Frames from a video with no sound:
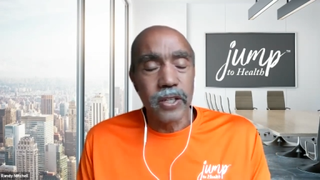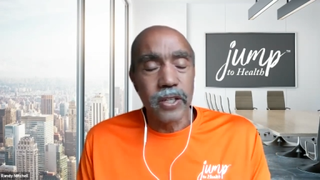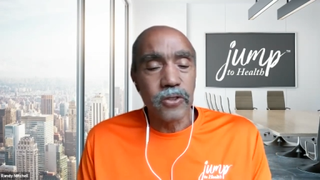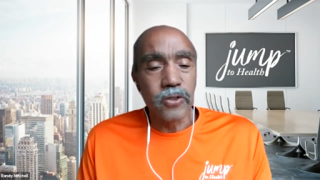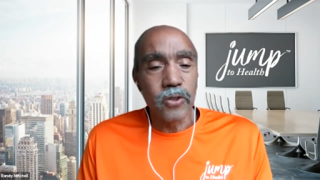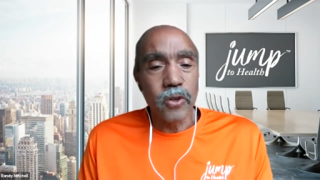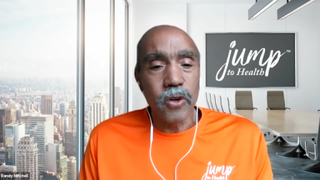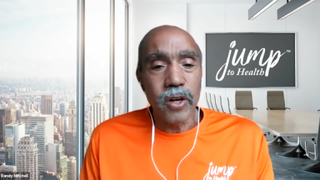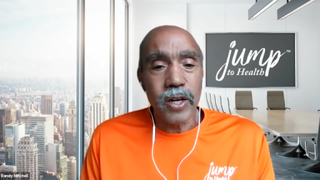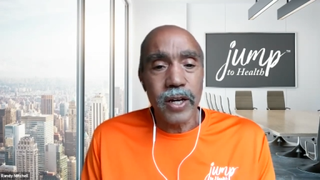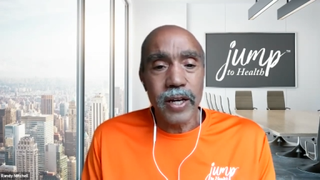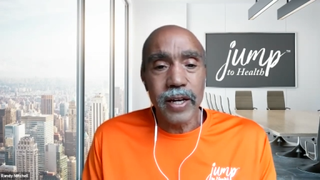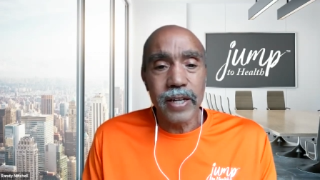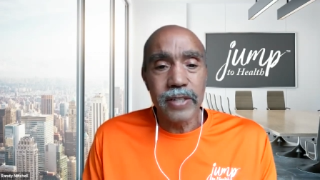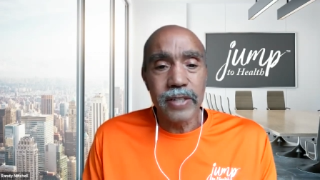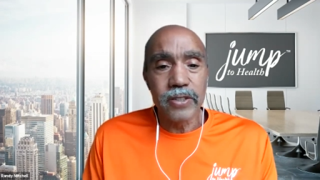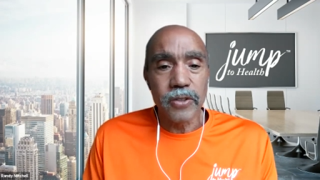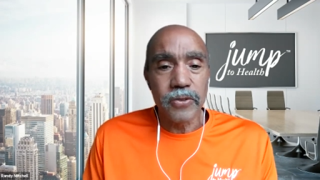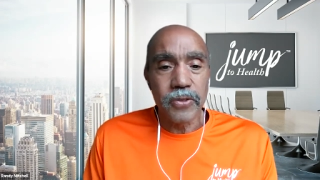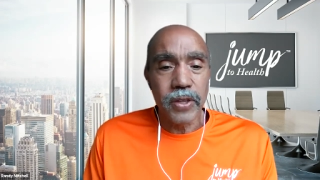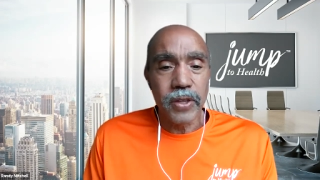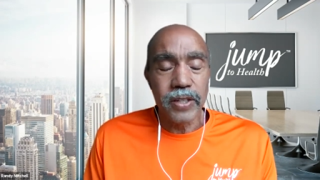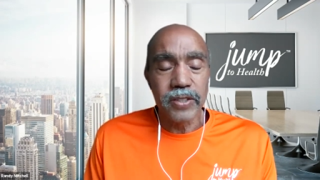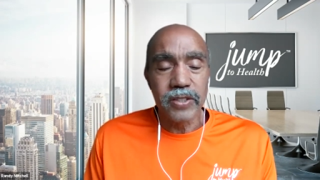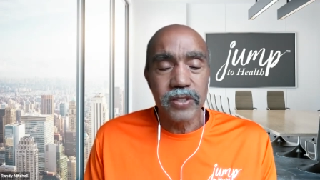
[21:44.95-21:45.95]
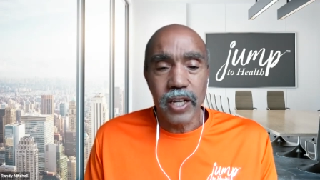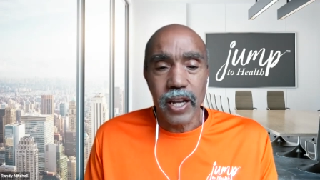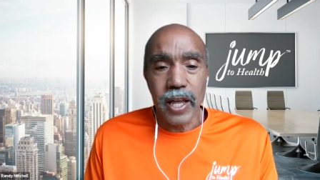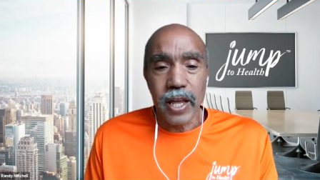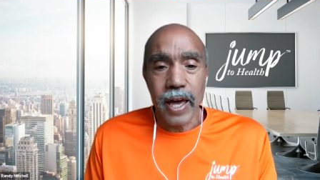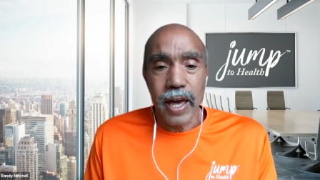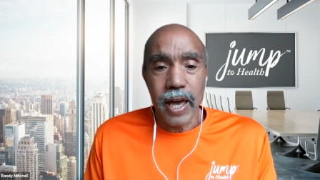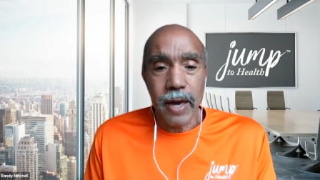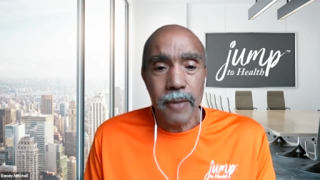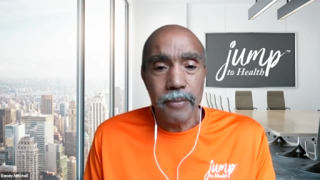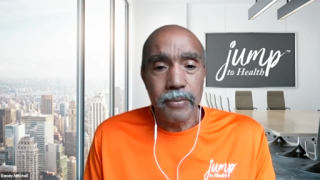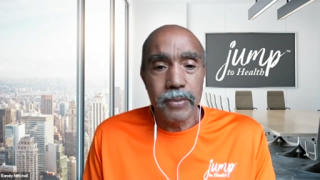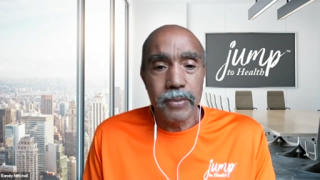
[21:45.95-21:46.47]
There's all kinds of things that are
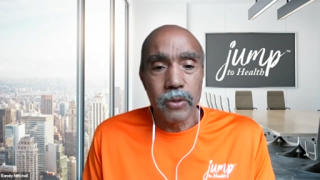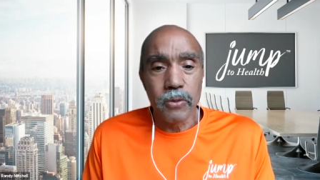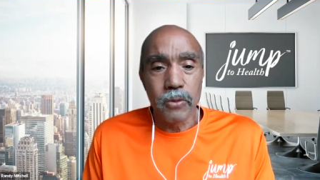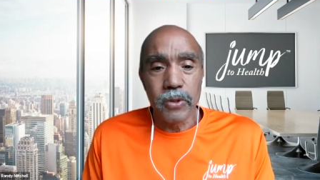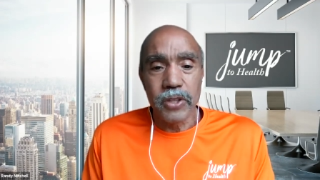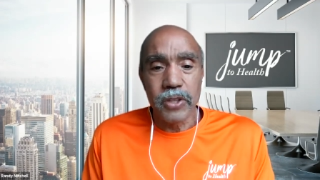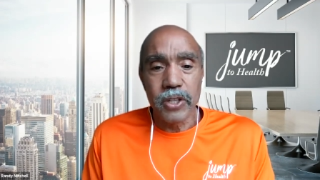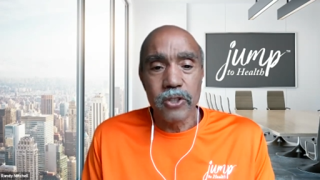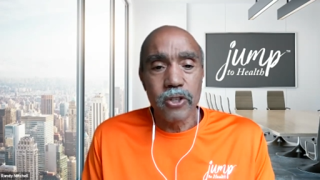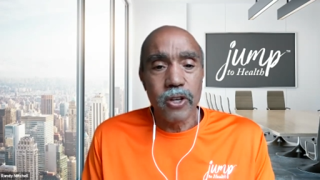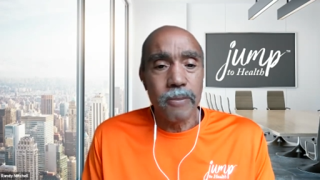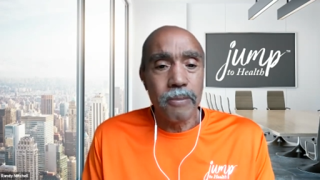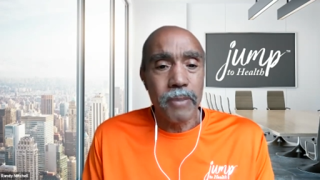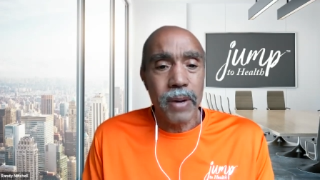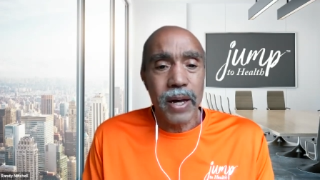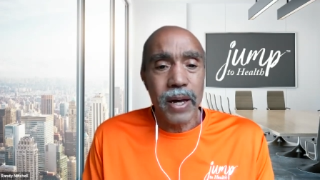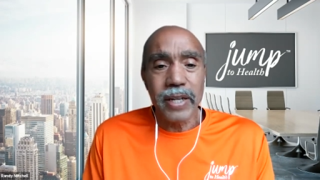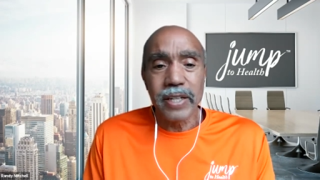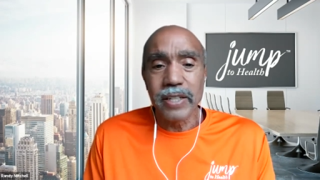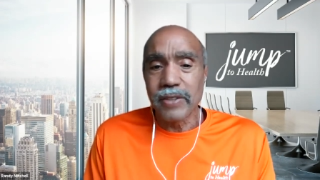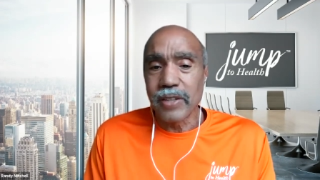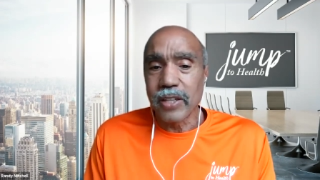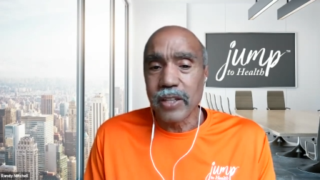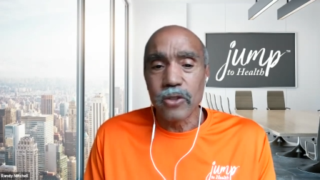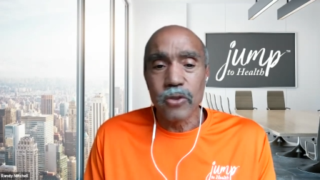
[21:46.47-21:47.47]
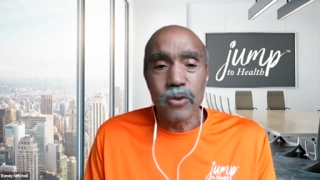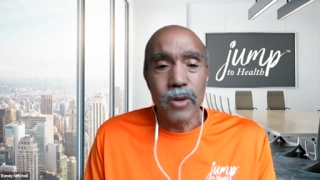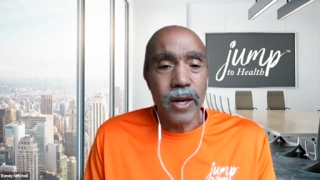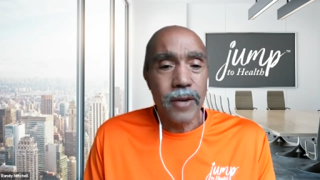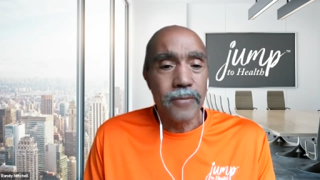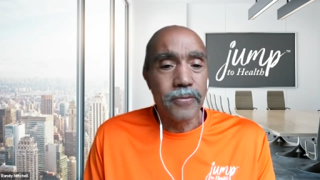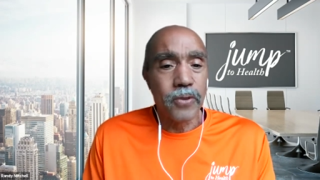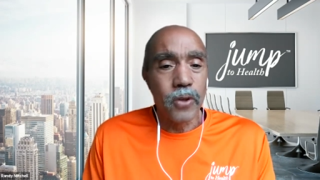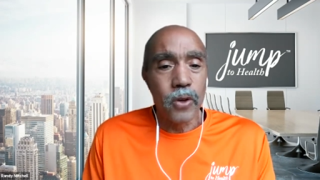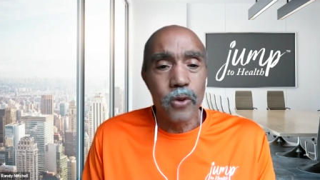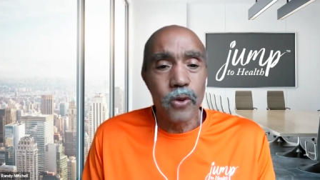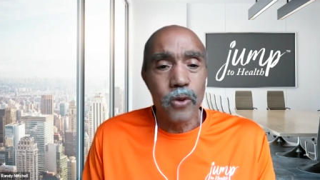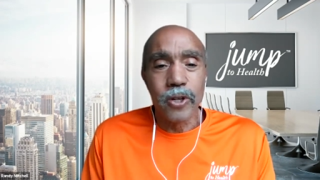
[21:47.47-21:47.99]
happening within your body that you
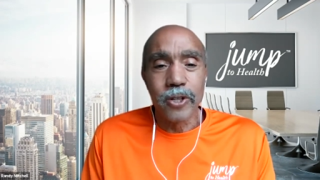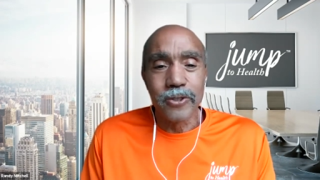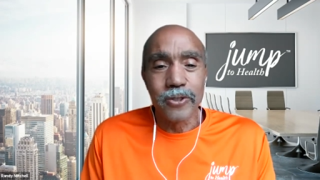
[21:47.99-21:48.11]
have no,